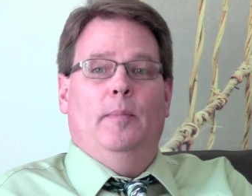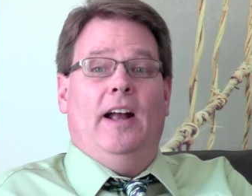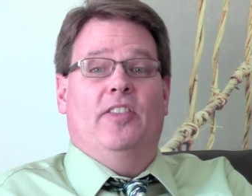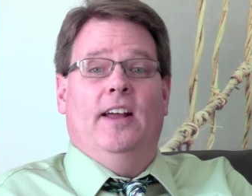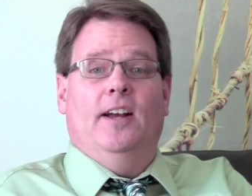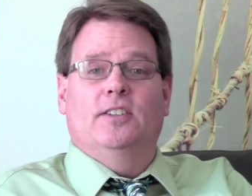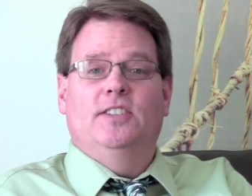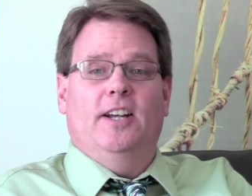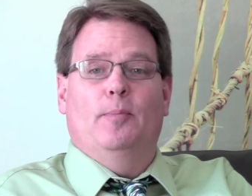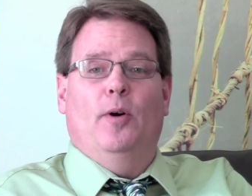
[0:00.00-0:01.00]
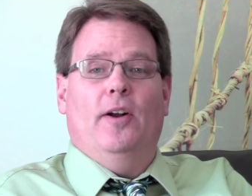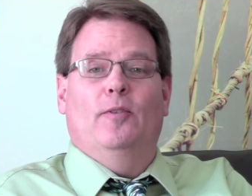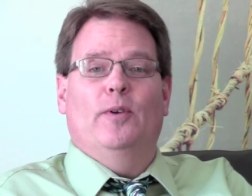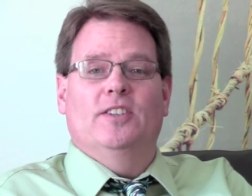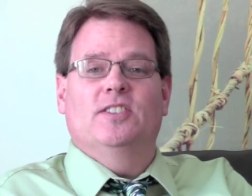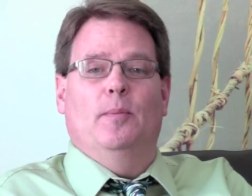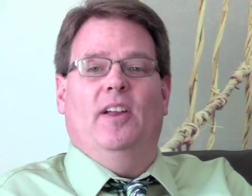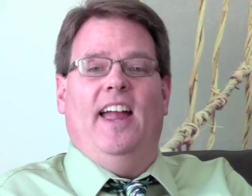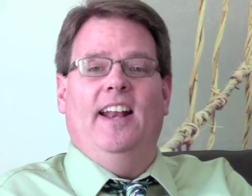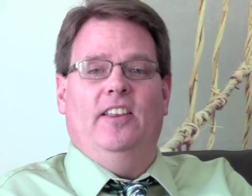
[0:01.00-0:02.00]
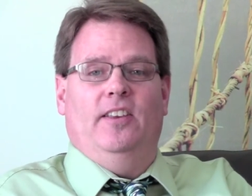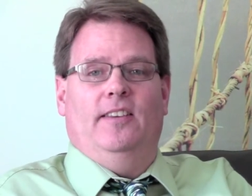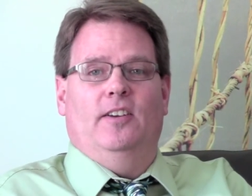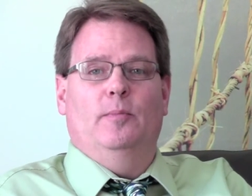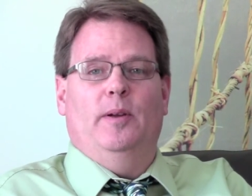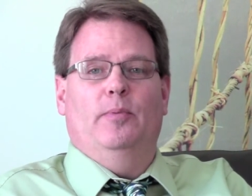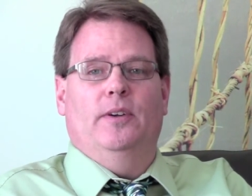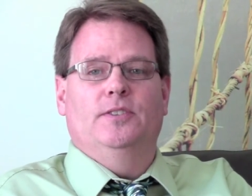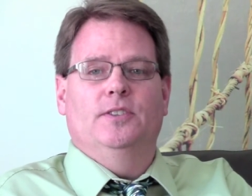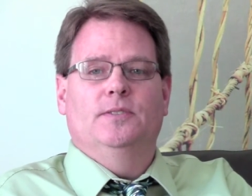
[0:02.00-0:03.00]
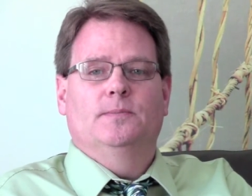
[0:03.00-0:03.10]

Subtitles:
Back then, I could take apart and reassemble anything that could be printed.